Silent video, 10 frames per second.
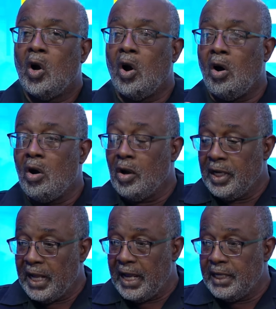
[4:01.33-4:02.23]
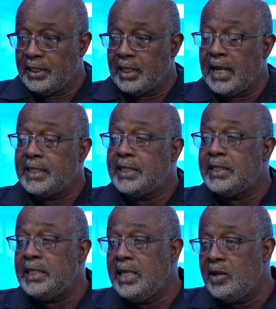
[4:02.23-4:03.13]
organized a
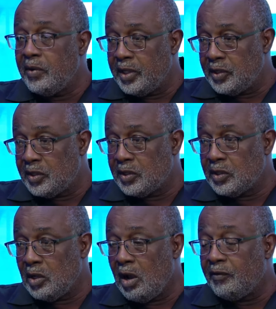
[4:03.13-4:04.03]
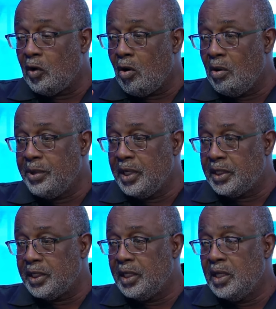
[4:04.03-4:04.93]
series of
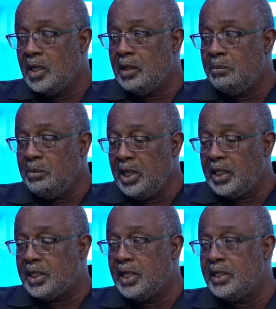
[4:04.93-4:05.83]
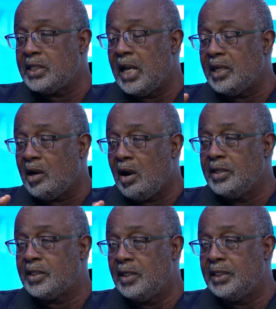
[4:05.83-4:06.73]
community meetings and
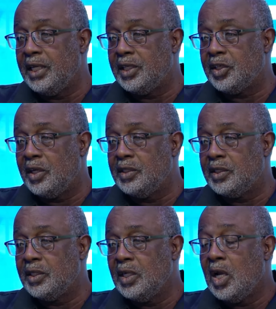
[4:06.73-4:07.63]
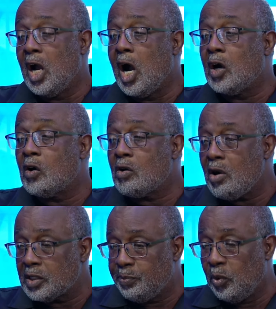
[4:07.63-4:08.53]
consultations
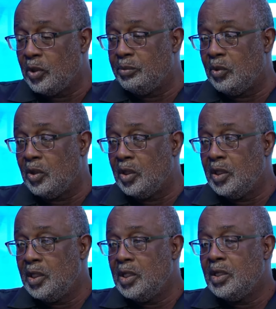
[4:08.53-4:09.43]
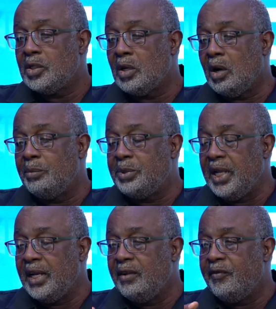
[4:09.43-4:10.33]
across Portmore to
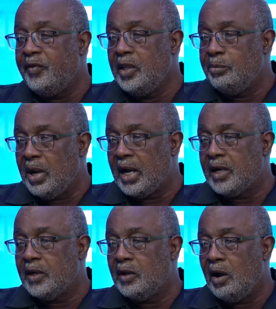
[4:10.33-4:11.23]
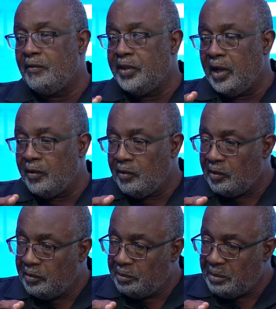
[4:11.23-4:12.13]
obtain the feedback of their
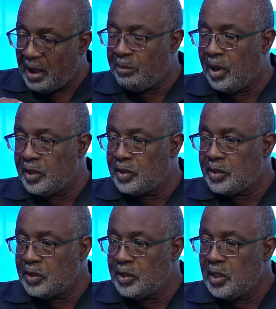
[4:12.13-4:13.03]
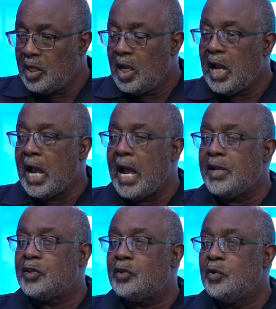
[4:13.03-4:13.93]
members
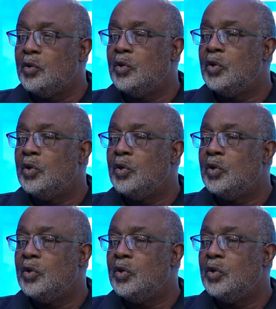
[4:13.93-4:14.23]
as to